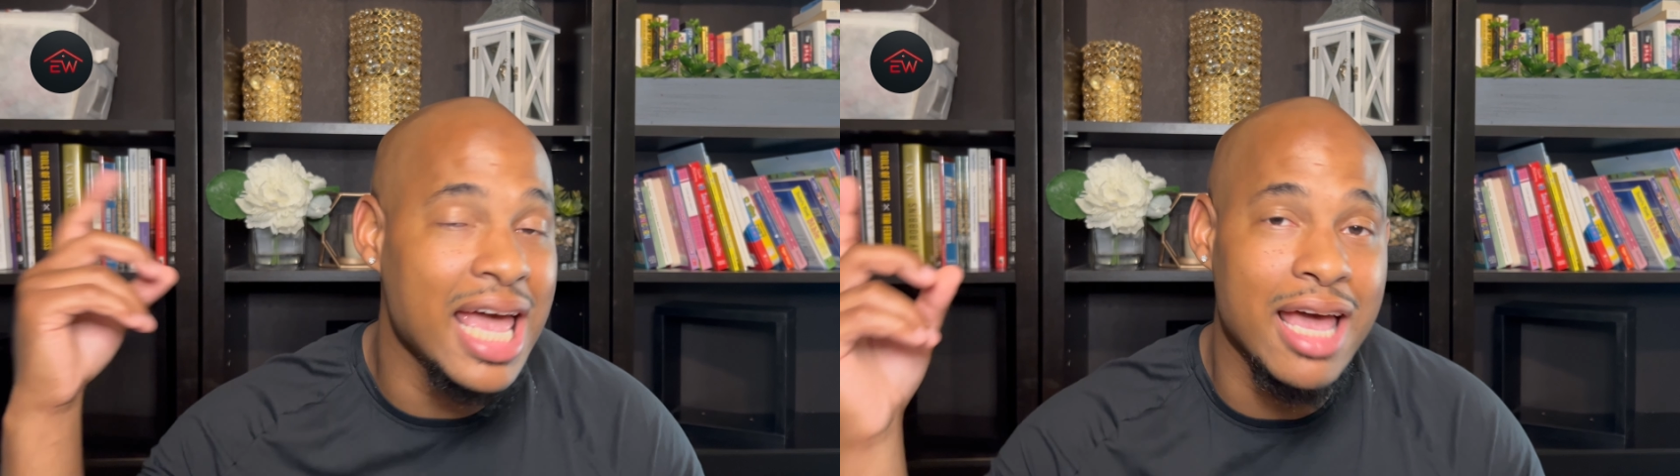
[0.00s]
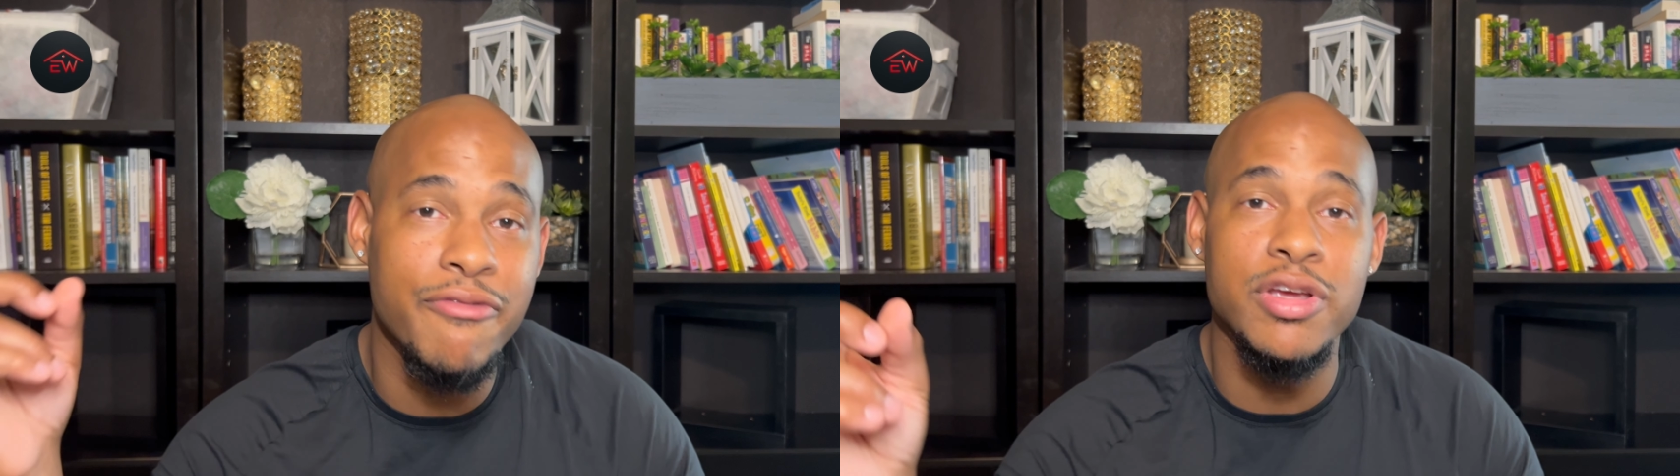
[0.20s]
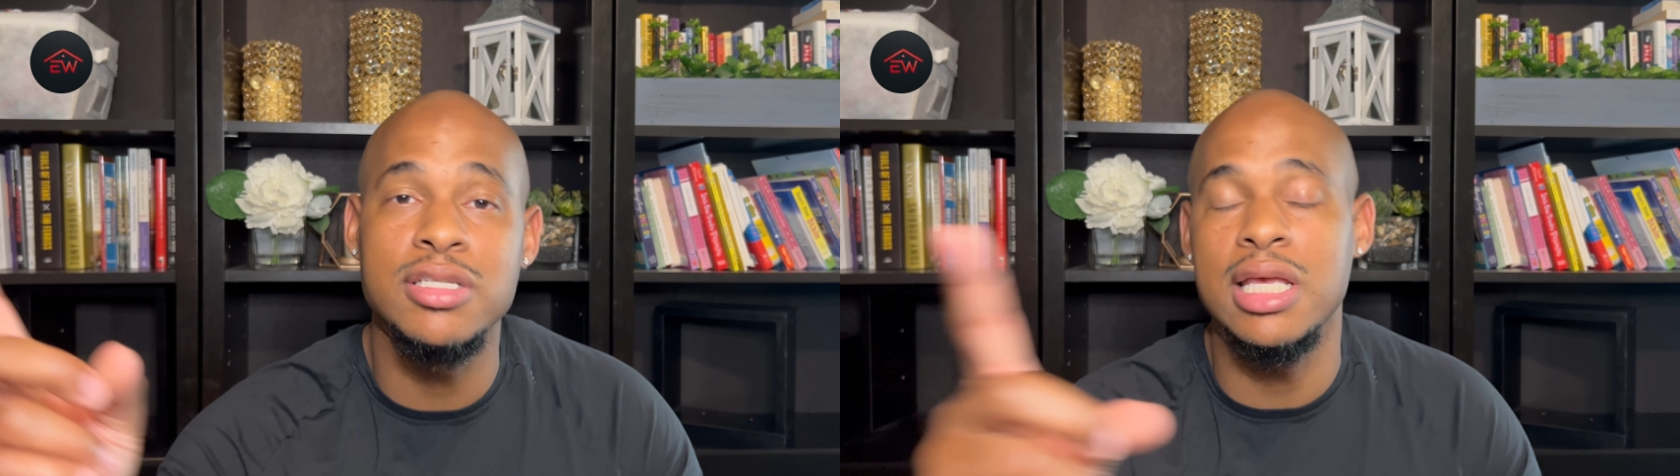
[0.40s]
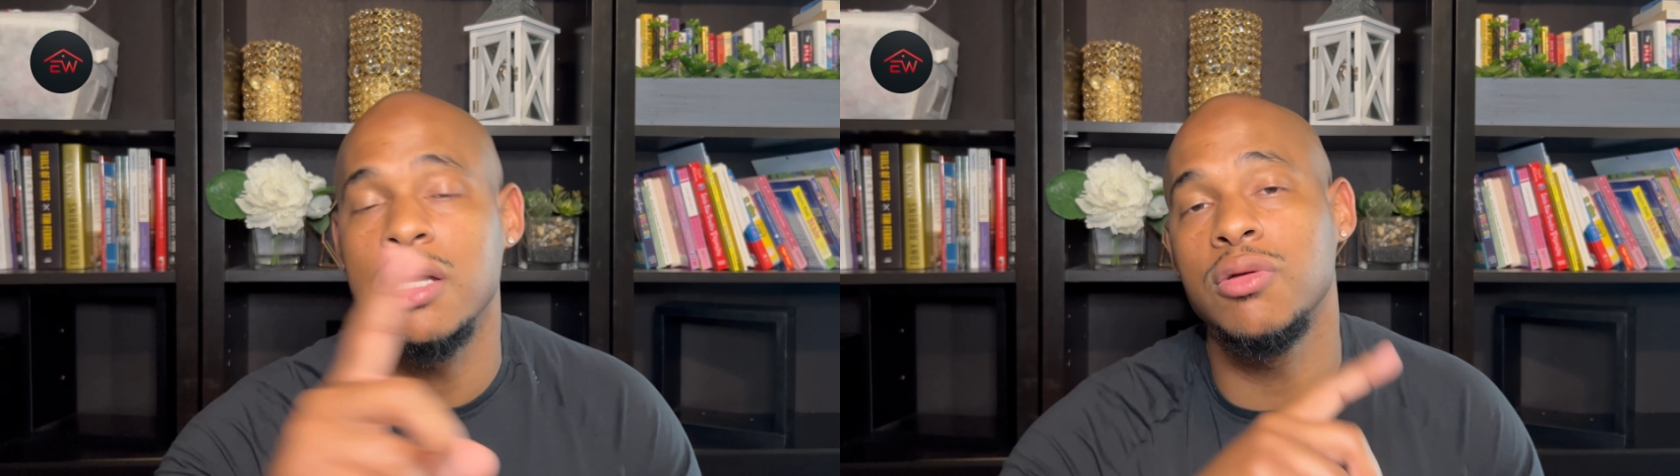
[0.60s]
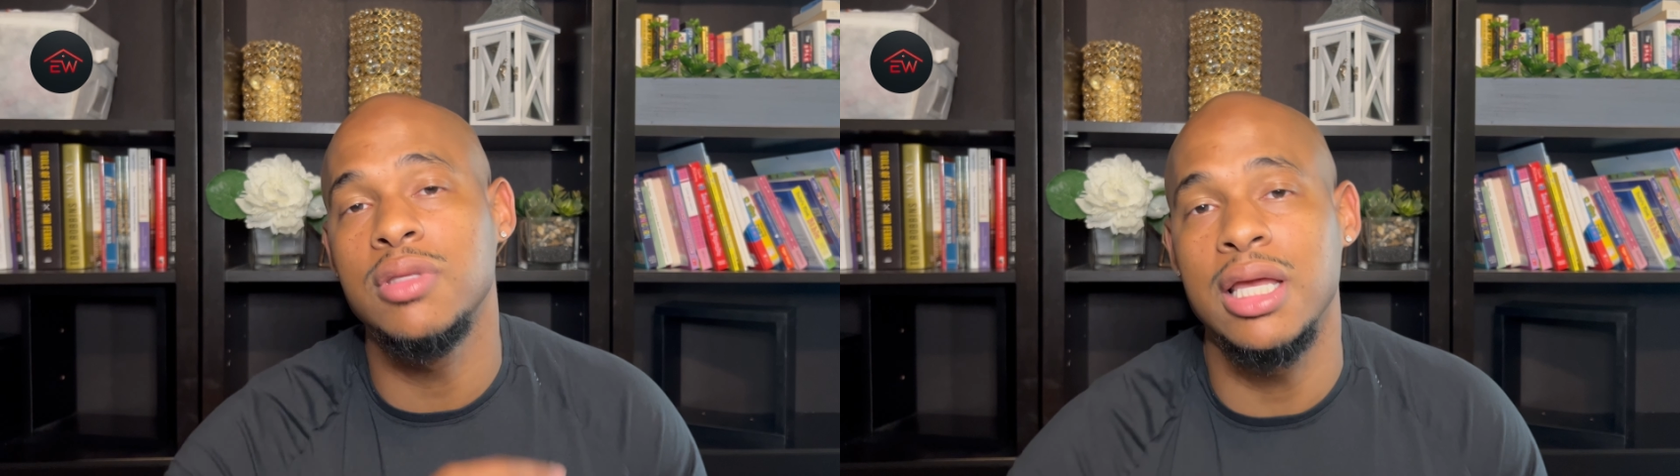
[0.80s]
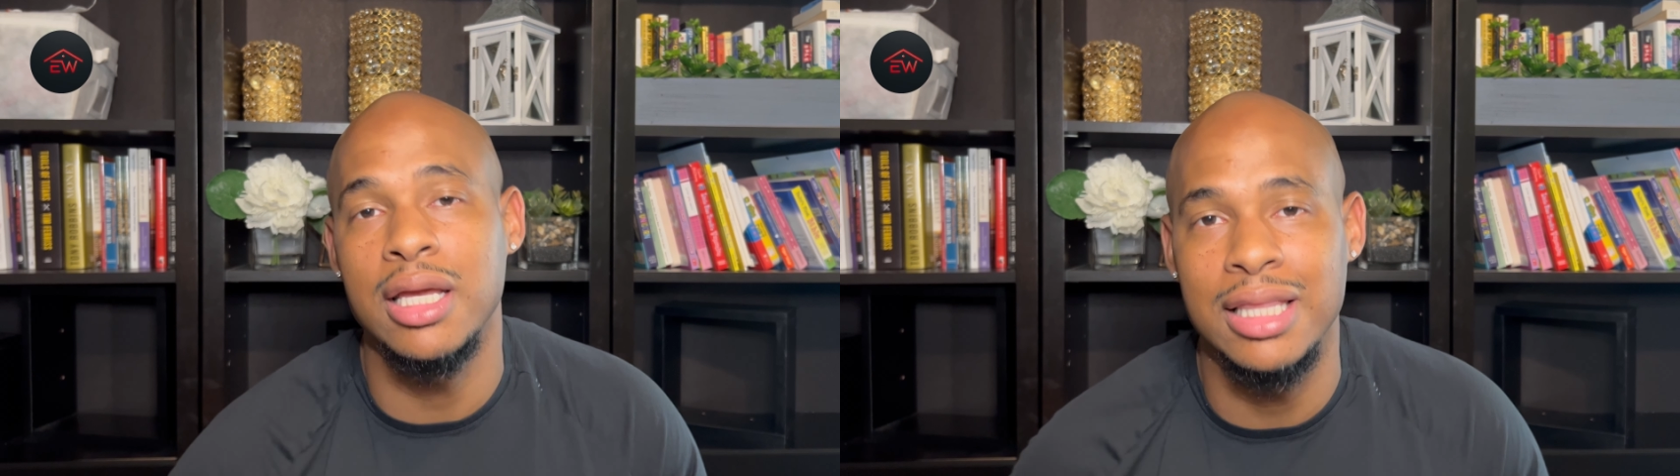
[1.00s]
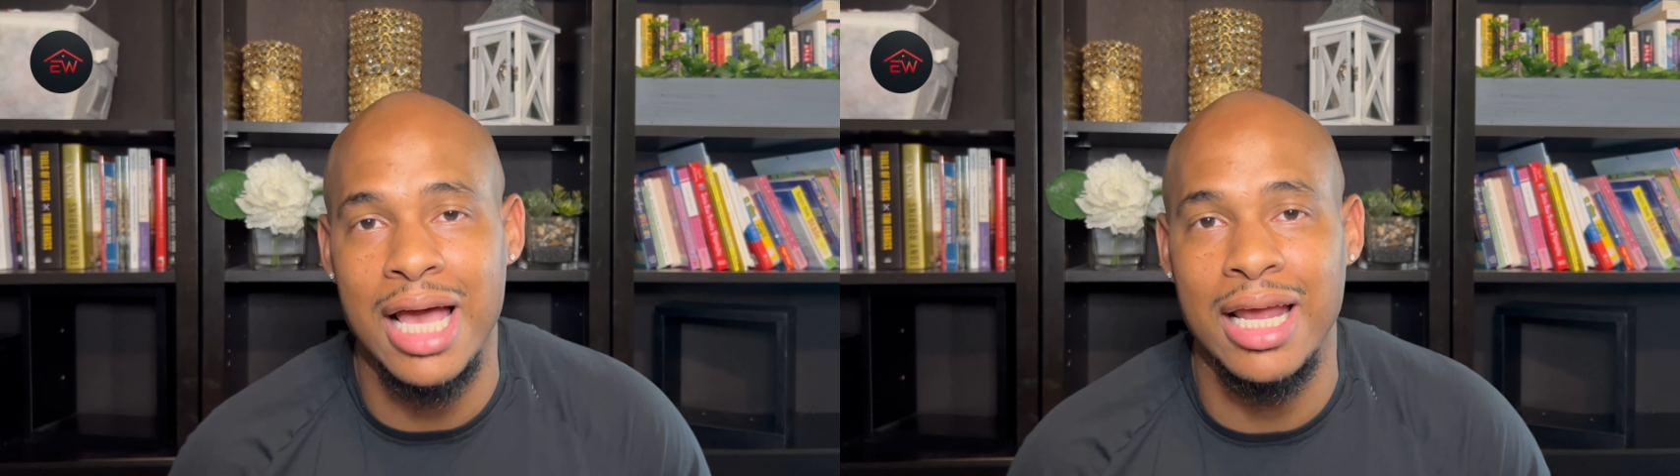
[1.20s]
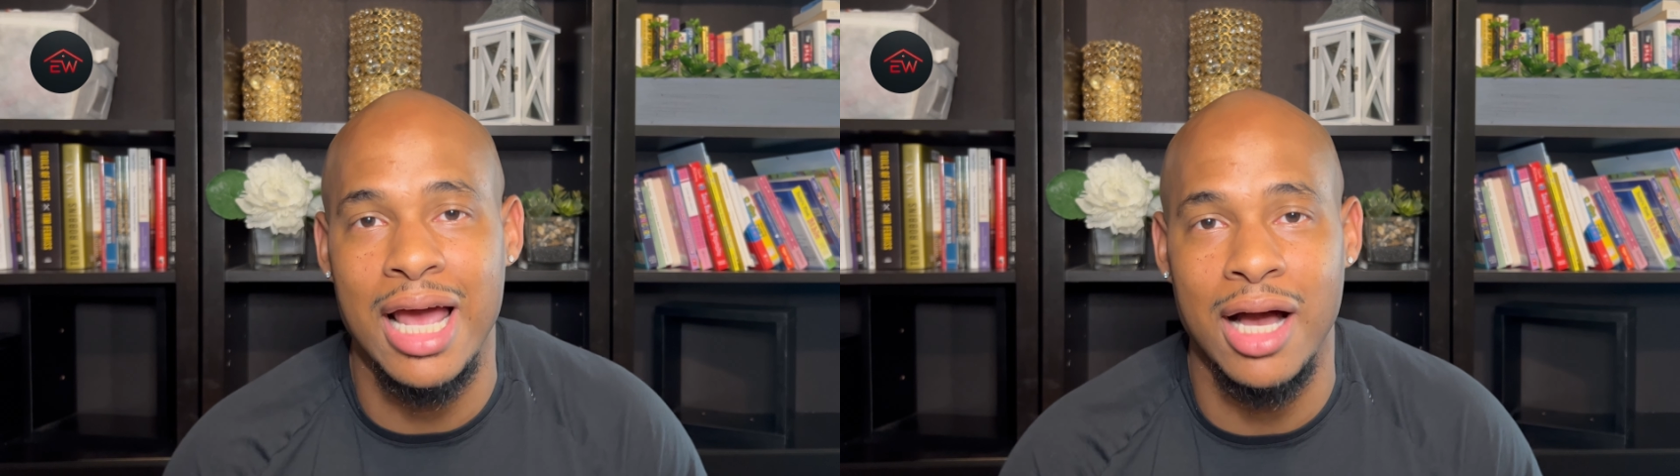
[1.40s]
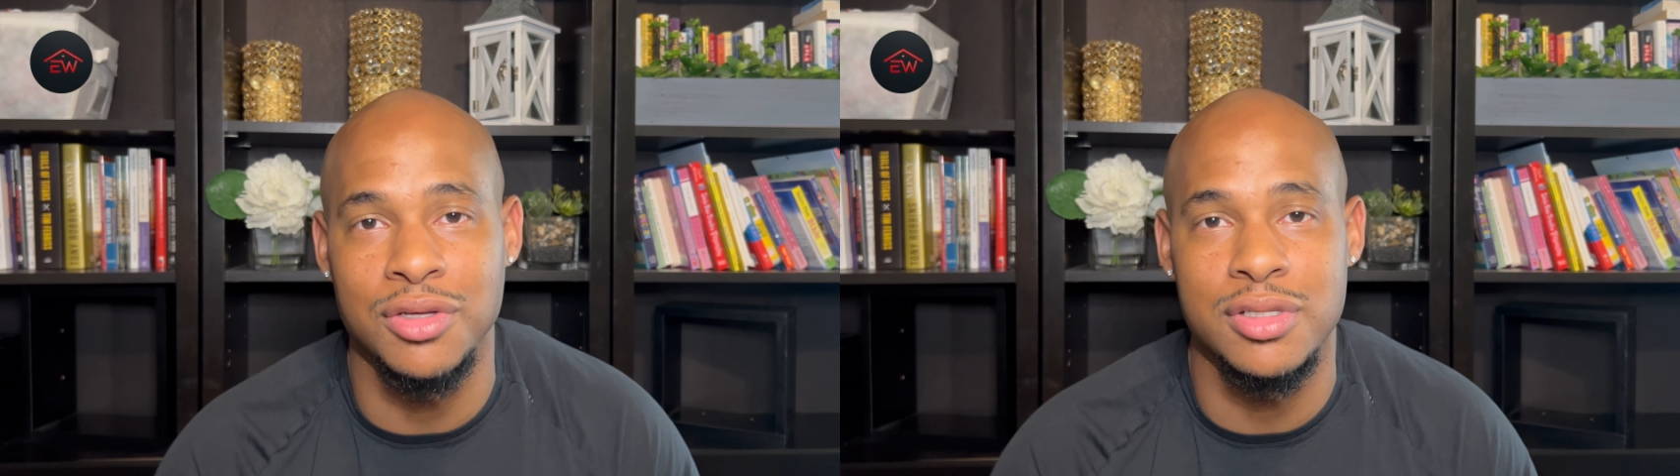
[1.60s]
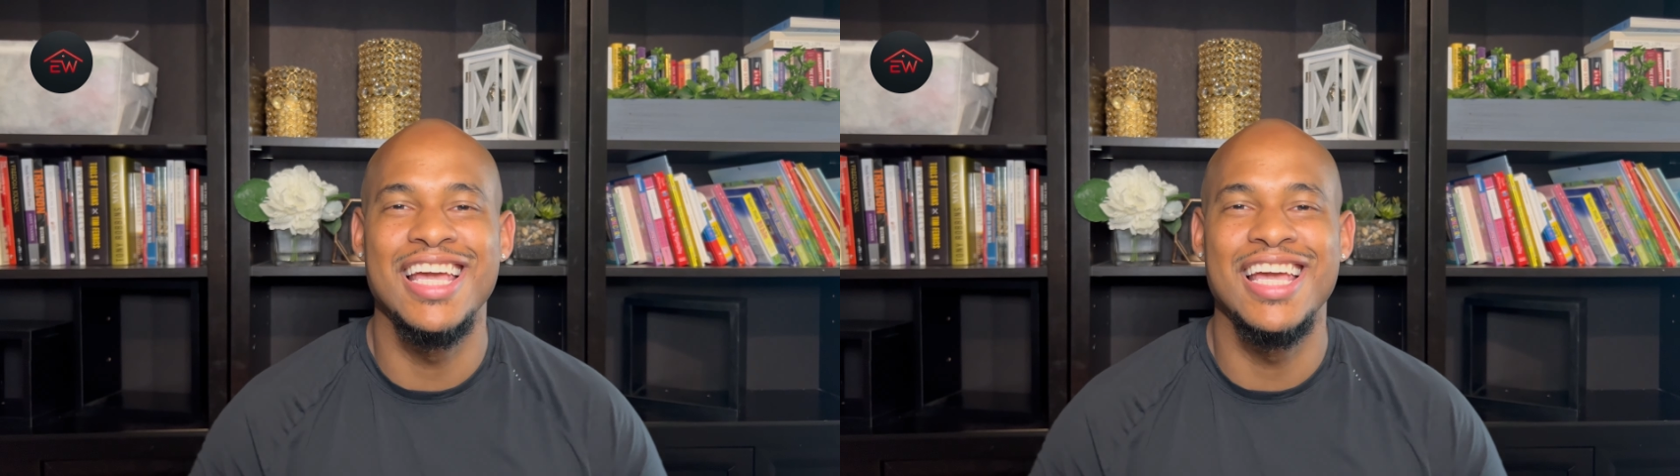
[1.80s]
every single thing in that house.